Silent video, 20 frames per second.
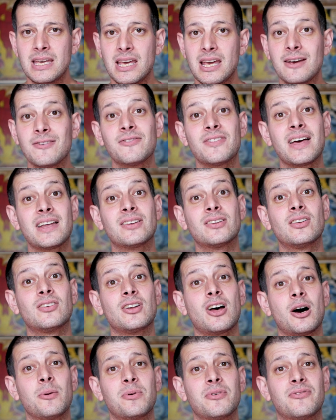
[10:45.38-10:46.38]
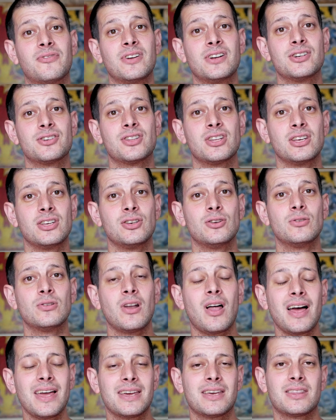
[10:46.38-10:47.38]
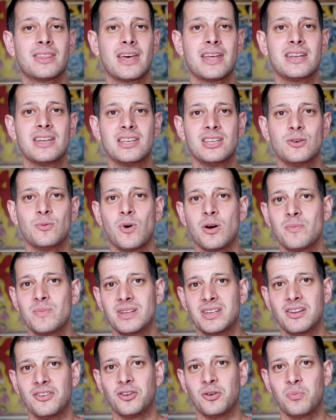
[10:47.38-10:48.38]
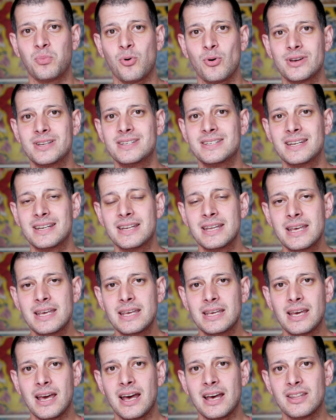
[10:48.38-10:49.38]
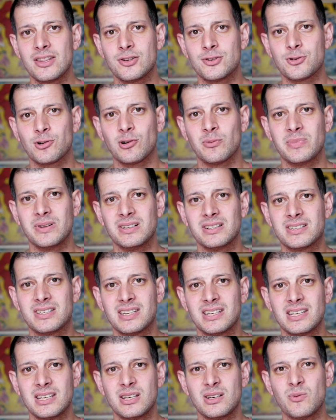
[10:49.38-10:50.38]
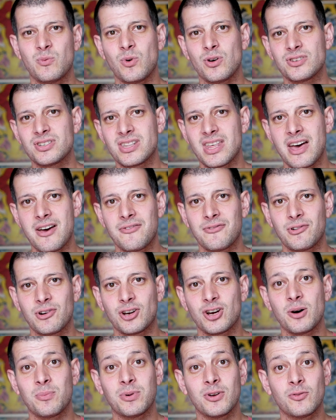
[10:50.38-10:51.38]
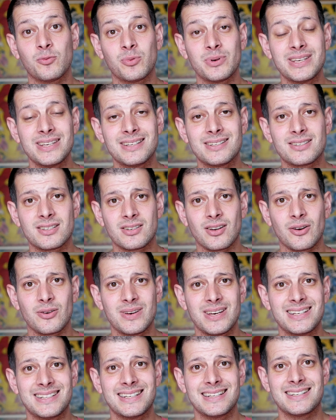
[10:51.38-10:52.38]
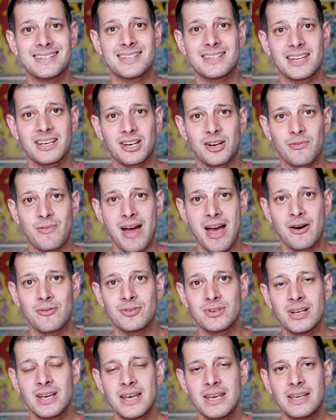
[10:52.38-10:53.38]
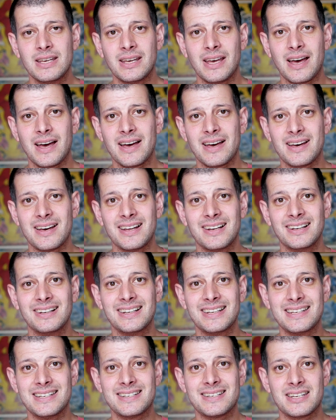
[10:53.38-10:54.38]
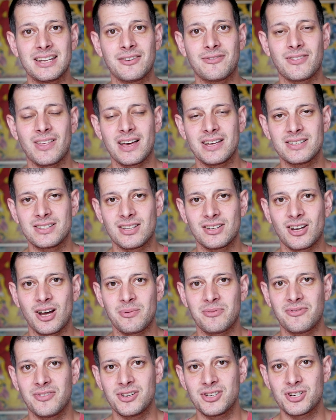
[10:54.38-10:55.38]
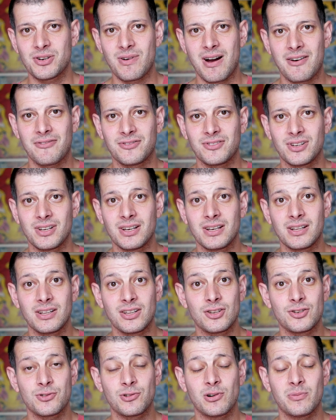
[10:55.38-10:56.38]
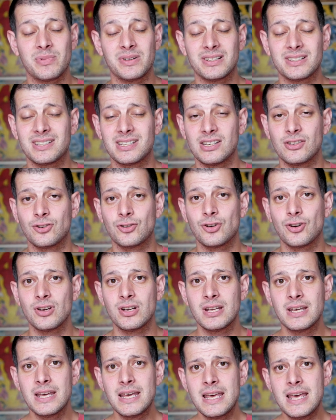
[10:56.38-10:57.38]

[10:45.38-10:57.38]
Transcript: If that's the type of finish that you like, then you won't be disappointed. Uh, and the durability was there for a couple of weeks, so it did stick around uh, at least if that is the type of finish you're after, the durability is good.